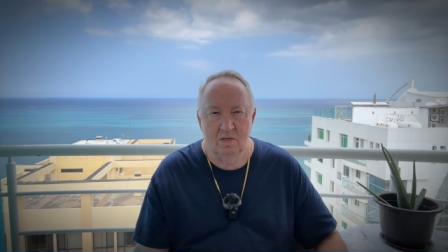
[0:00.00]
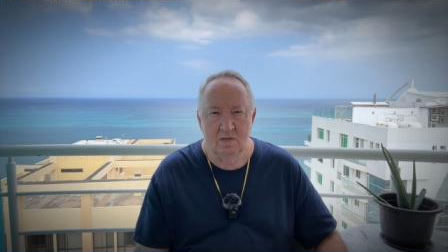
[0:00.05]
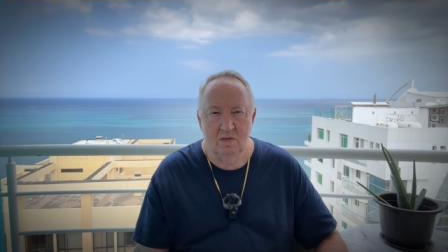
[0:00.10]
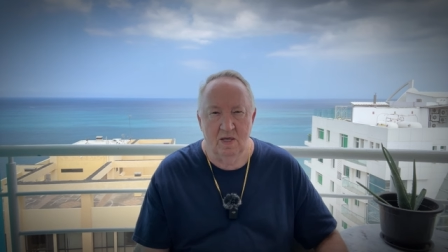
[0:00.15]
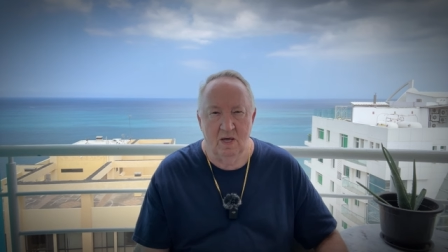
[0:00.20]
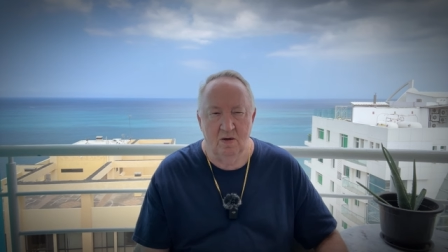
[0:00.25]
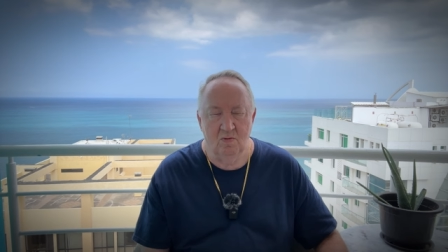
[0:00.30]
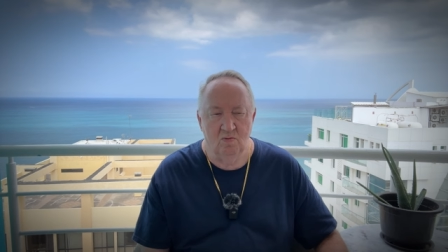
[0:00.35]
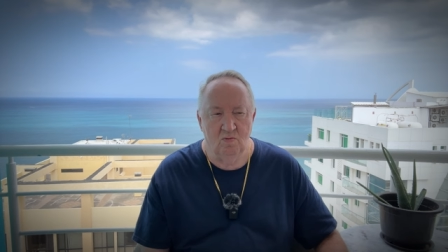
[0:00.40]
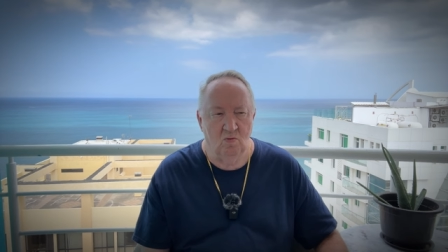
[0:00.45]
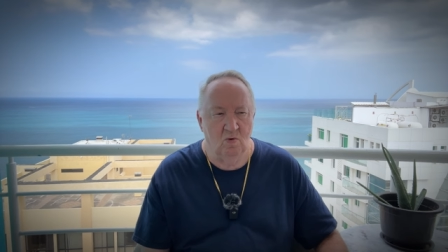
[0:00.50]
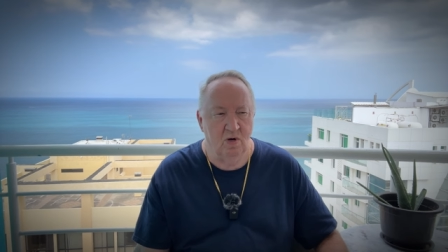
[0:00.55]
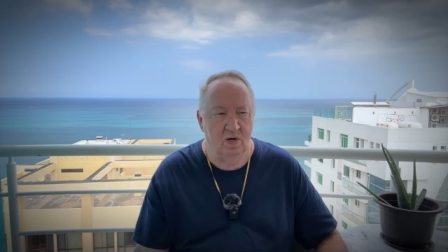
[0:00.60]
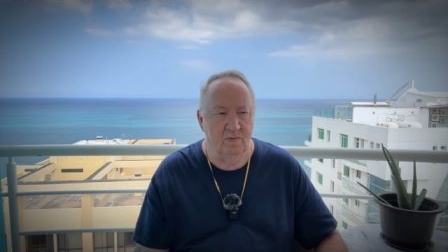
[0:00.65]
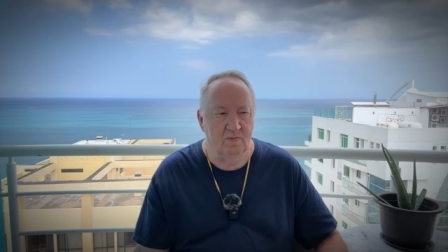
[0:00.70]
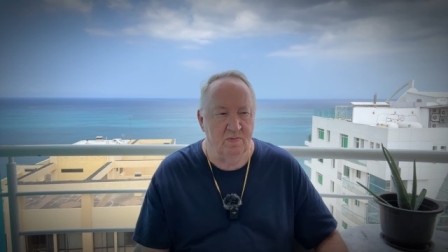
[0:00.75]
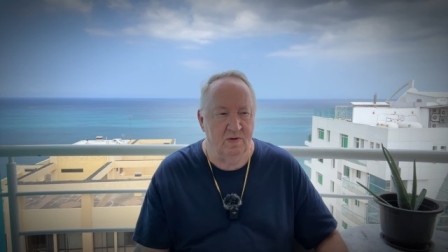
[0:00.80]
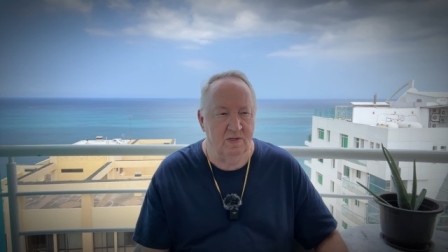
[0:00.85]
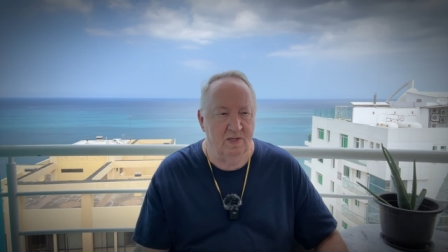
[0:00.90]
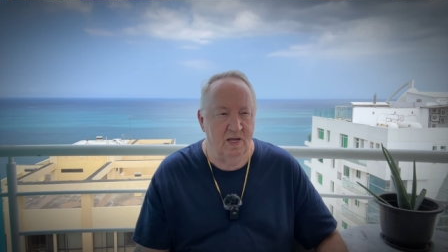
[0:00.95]
that
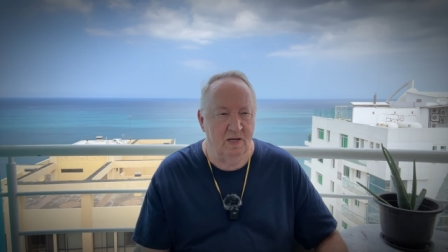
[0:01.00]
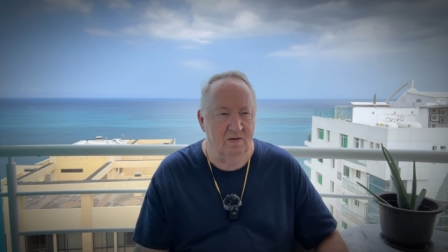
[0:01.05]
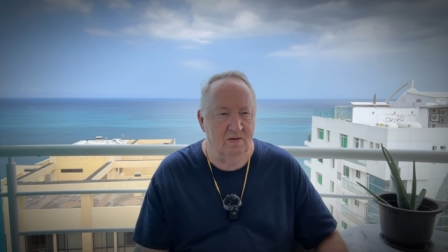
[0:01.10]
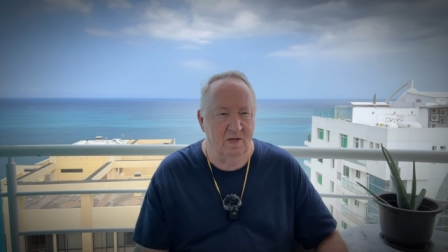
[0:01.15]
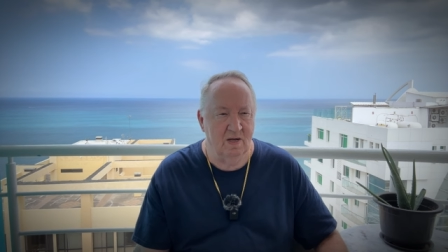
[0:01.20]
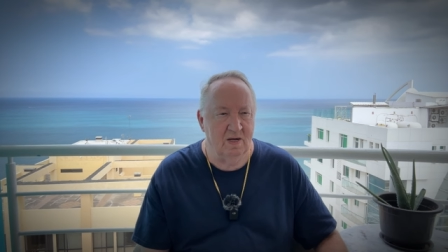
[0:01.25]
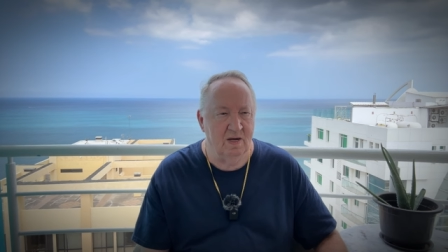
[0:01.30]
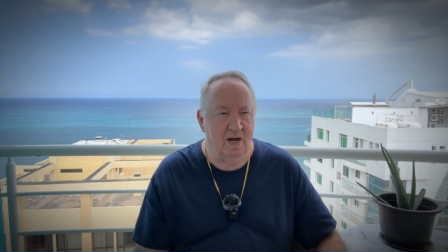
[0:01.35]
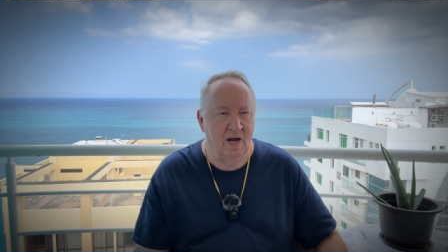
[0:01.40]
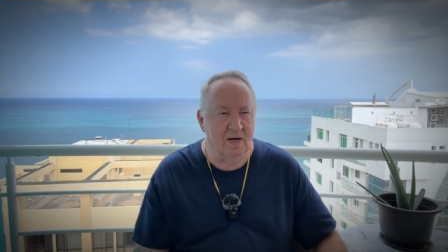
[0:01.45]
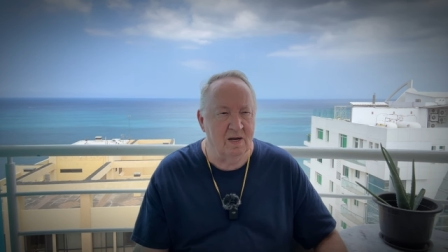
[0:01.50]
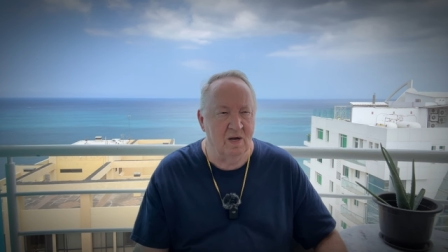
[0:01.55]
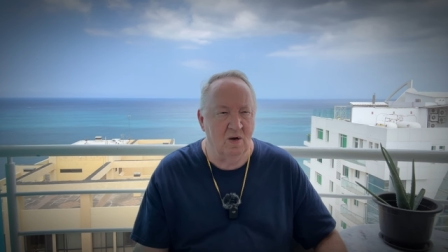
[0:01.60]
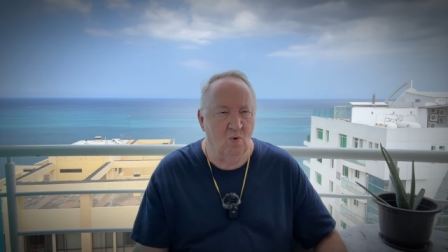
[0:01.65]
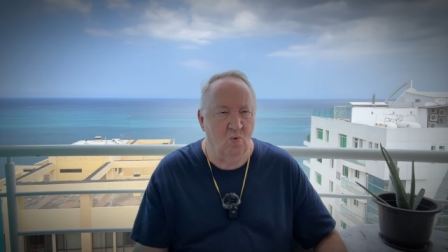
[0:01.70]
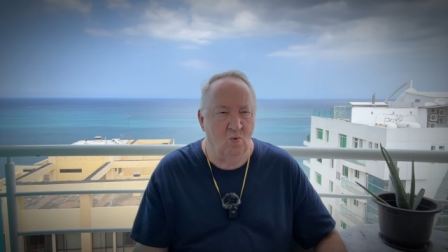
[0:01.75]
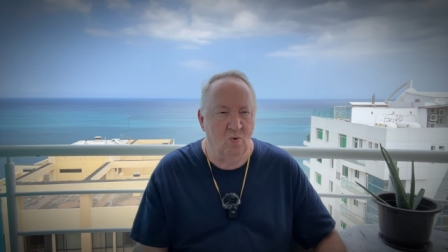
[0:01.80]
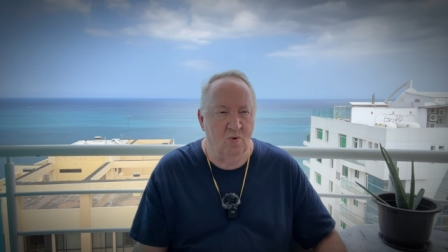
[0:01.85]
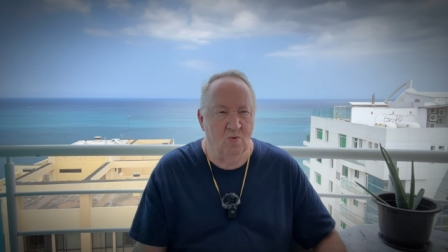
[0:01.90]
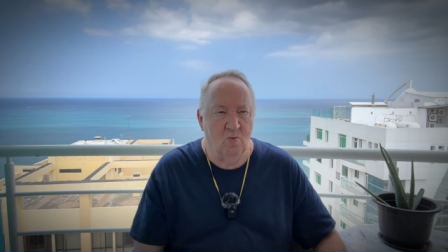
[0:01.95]
want to. They, I don't
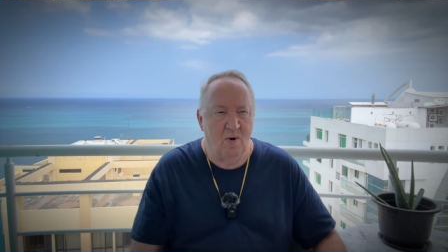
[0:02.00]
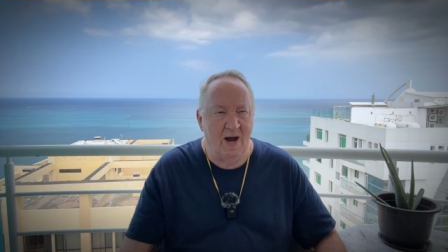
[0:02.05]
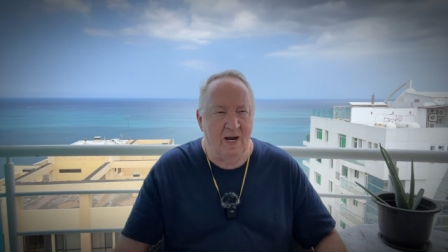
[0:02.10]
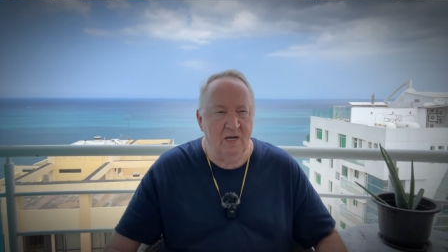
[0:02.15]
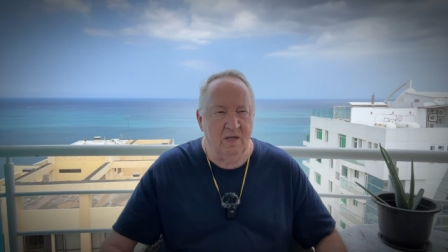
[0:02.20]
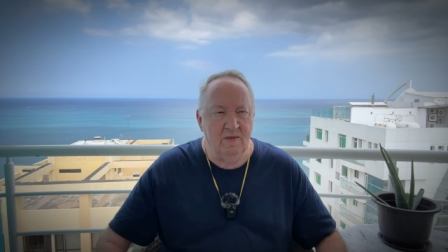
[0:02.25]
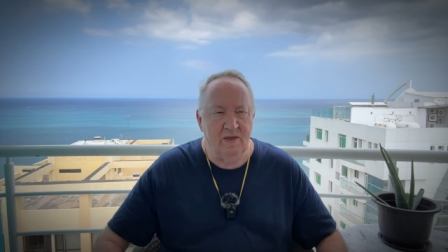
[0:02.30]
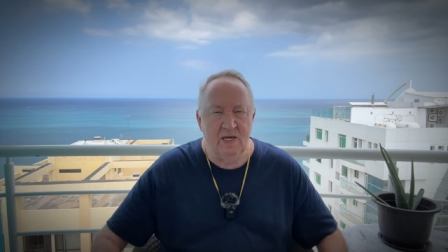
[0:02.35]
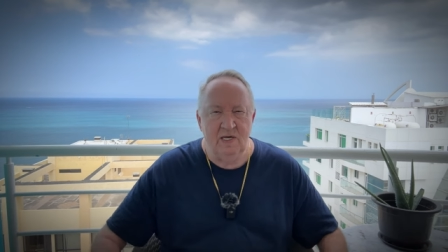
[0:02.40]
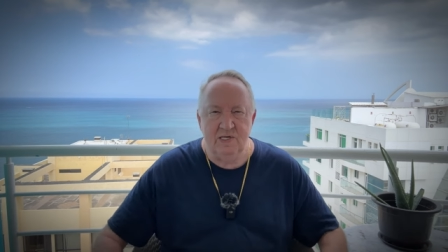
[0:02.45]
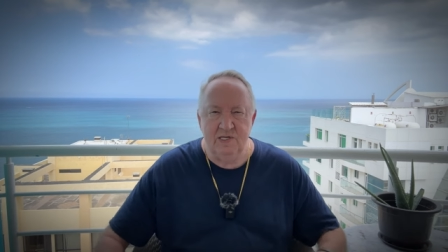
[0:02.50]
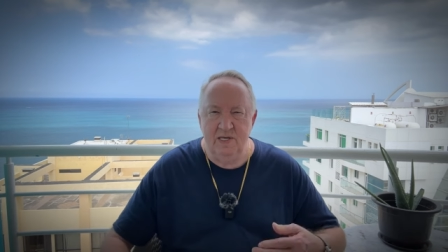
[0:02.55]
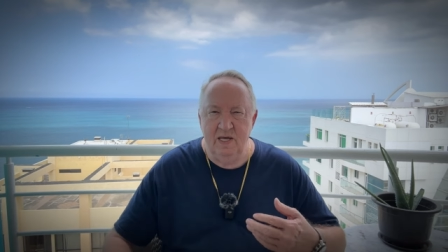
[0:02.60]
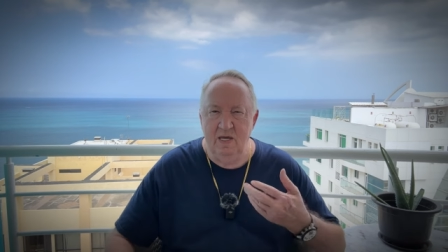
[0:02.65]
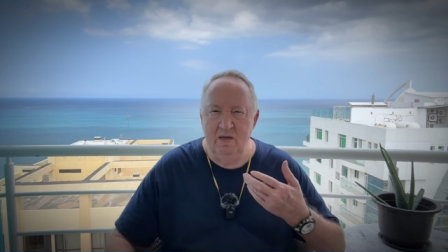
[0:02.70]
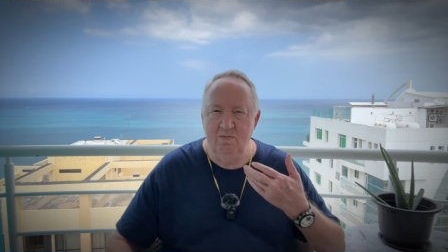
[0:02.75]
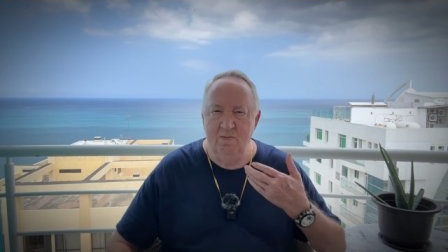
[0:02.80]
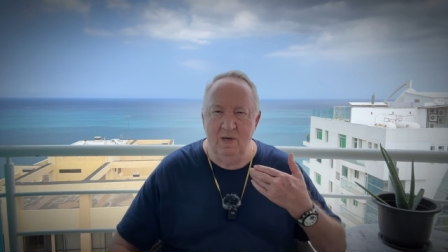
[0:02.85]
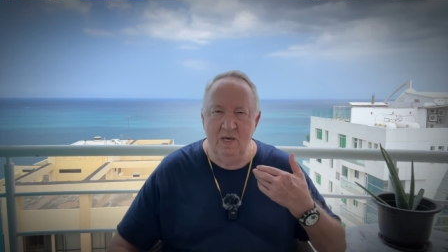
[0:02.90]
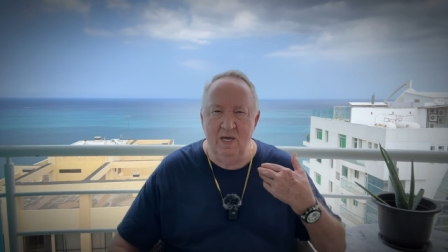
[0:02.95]
know why do they
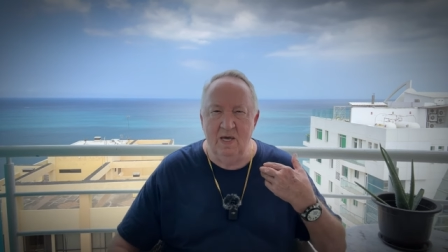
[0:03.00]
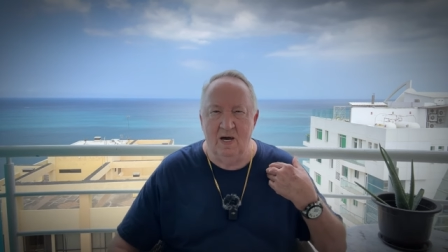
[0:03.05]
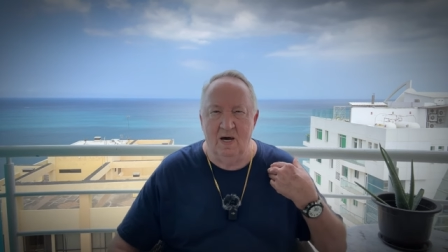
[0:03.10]
seek me